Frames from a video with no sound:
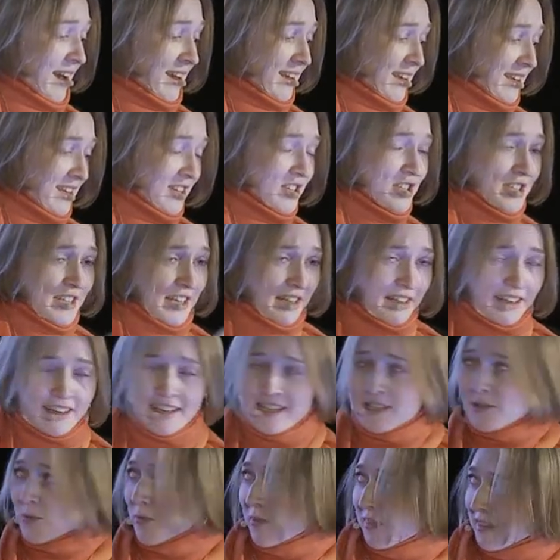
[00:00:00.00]
he
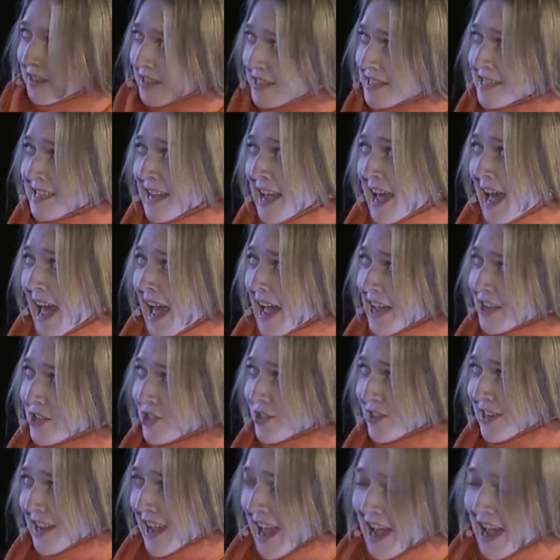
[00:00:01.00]
disagrees with this, and uh,